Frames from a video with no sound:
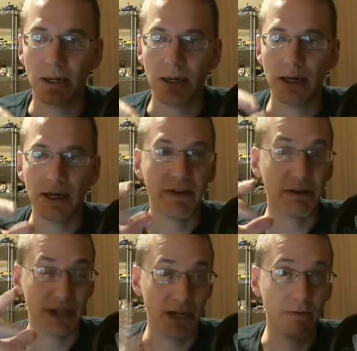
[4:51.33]
if I
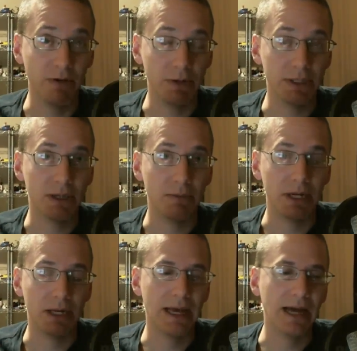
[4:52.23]
was interviewing
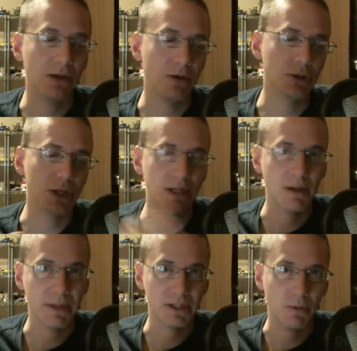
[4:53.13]
somebody, and that you usually
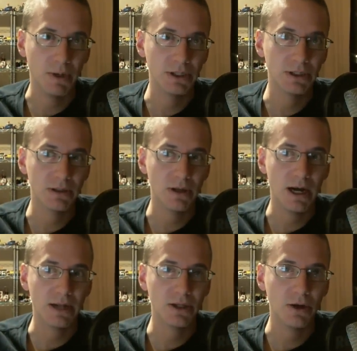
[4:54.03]
dump
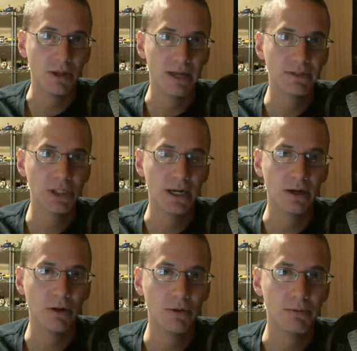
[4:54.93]
onto your left
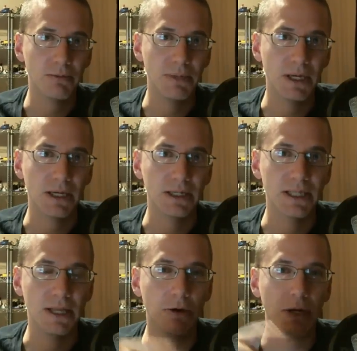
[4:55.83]
channel because
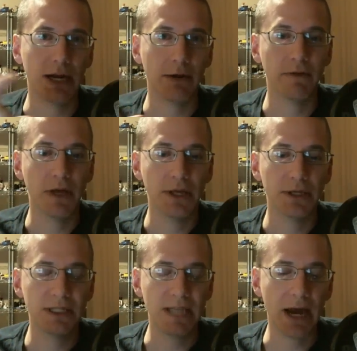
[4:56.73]
then you can have
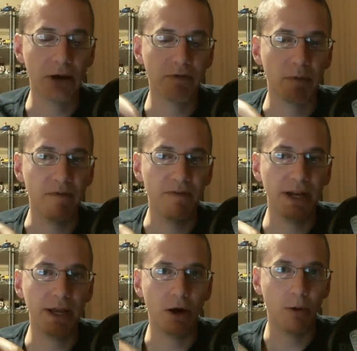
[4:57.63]
sound from a
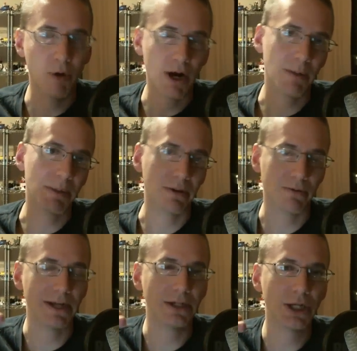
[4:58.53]
video brought up on the
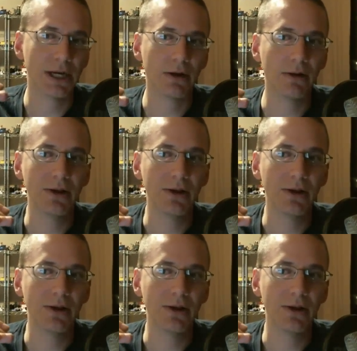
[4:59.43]
right channel.